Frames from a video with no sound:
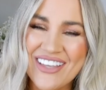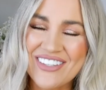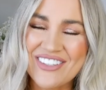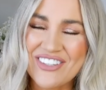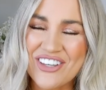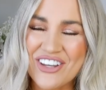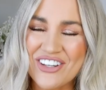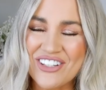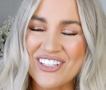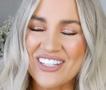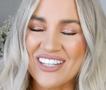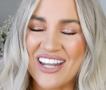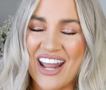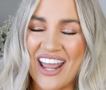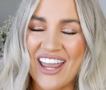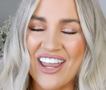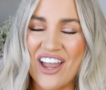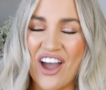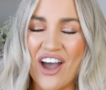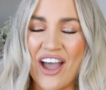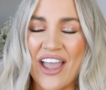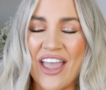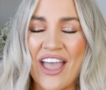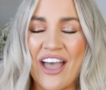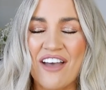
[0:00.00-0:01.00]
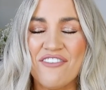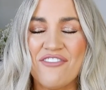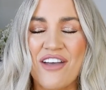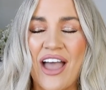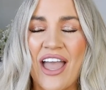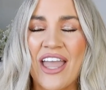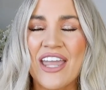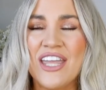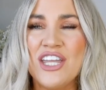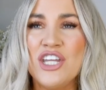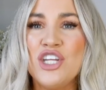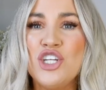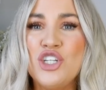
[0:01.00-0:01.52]
So today I have
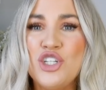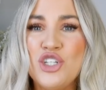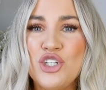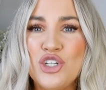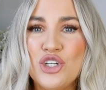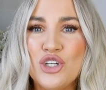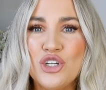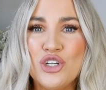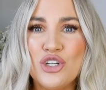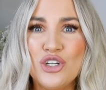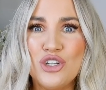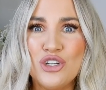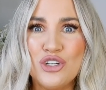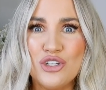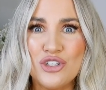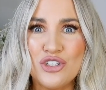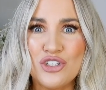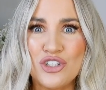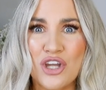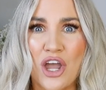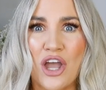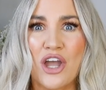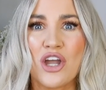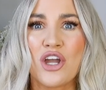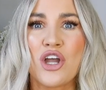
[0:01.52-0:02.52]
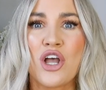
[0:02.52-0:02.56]
a huge